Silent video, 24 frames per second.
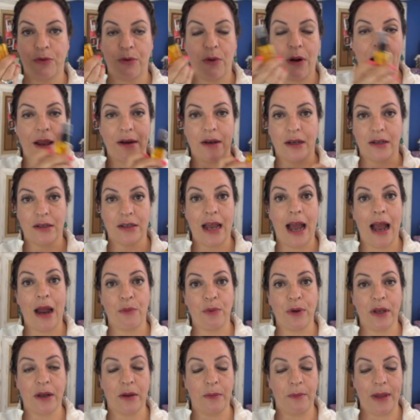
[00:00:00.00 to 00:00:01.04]
product. I
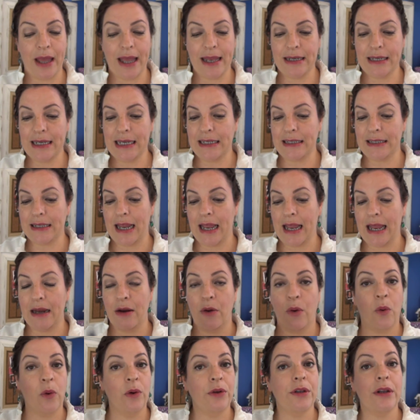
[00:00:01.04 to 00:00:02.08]
recommend it, and
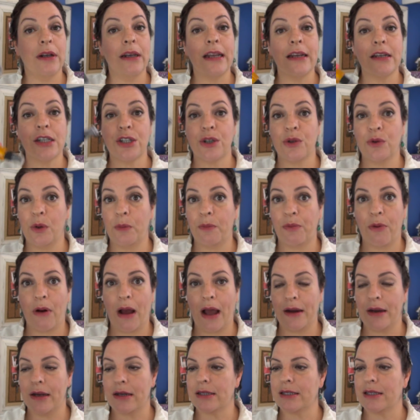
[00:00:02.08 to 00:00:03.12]
all the links to the
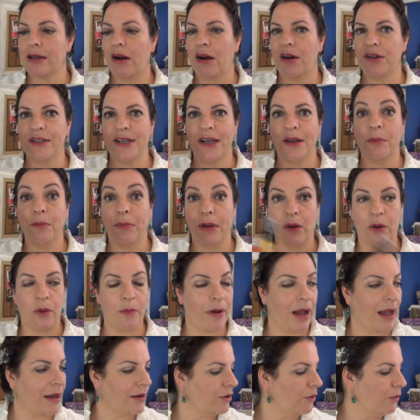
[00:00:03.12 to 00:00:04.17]
products are down below,
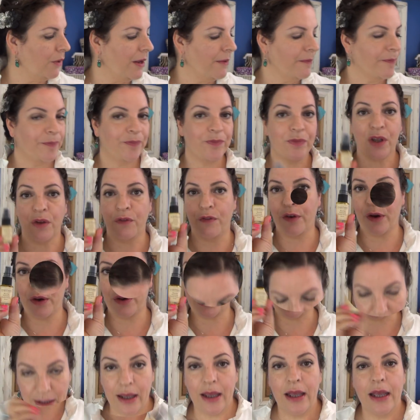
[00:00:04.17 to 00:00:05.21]
by the way. Very
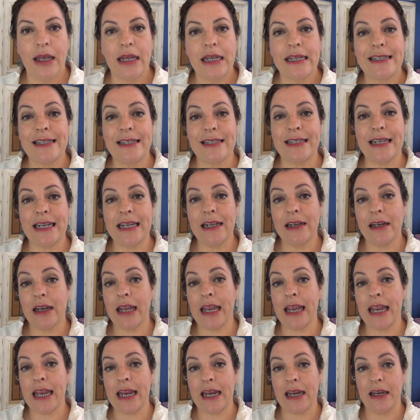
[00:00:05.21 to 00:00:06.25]
good. Still
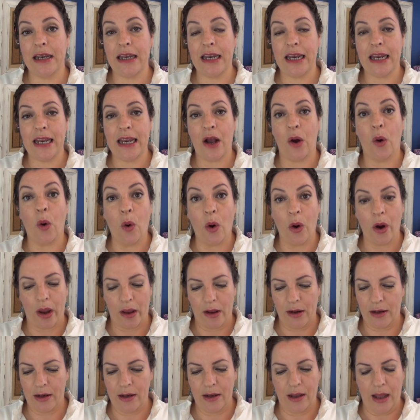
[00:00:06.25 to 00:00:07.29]
in the
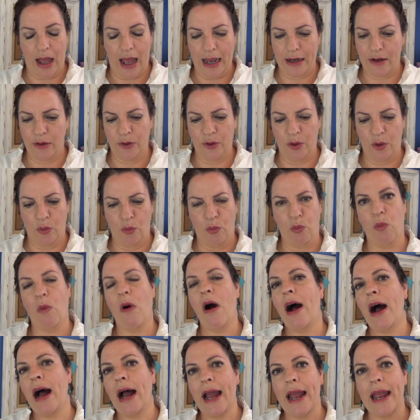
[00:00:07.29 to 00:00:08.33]
oil. I don't know
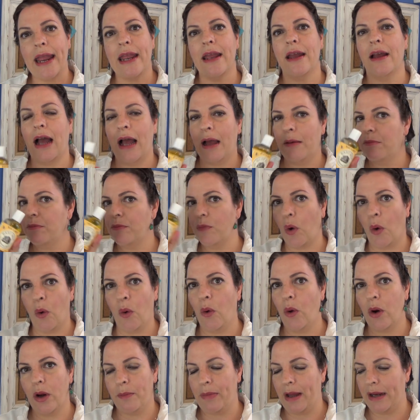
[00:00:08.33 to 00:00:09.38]
why I'm
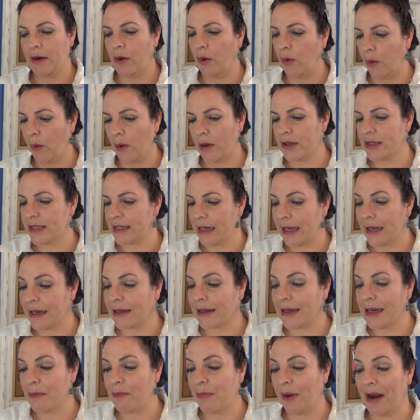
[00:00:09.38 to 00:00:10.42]
all about oils
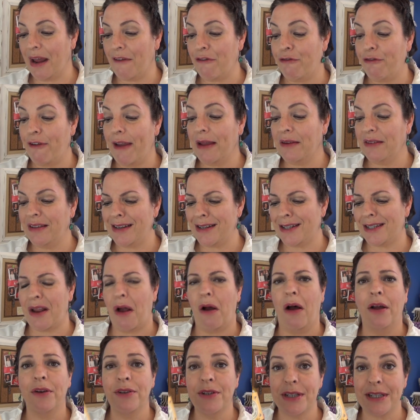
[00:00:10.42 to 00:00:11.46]
lately, but I found this
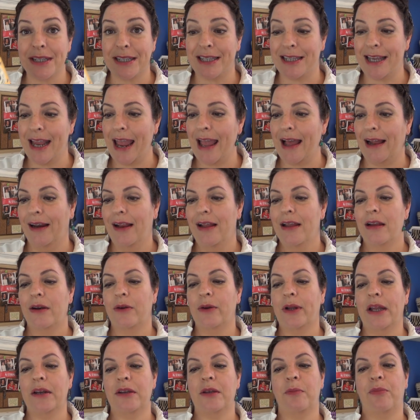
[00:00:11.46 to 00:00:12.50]
on sale.
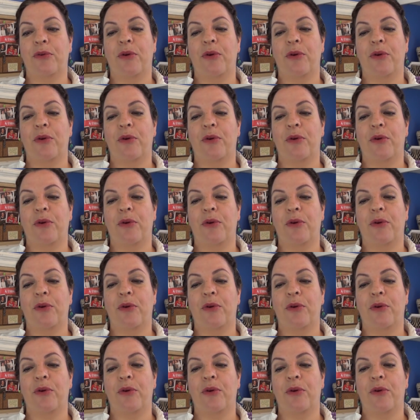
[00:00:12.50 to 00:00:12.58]
Look at the